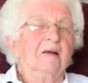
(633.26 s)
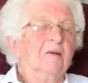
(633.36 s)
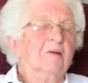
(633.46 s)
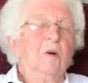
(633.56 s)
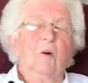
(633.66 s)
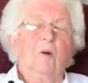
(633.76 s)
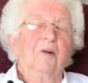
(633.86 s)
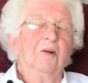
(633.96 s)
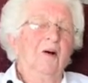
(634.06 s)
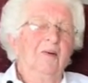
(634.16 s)
no,
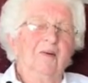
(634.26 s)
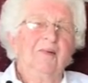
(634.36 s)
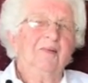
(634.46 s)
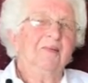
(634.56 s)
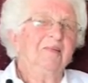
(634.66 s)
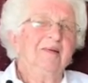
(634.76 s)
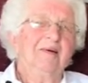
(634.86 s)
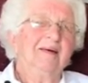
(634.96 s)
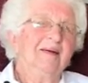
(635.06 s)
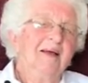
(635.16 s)

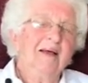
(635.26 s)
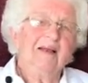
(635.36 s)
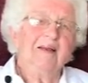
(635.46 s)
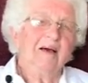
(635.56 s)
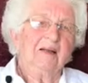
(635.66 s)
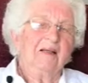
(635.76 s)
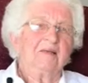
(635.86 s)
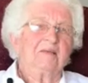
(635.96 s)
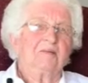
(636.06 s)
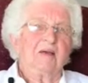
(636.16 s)
not
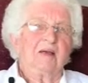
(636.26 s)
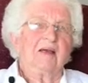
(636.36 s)
last week.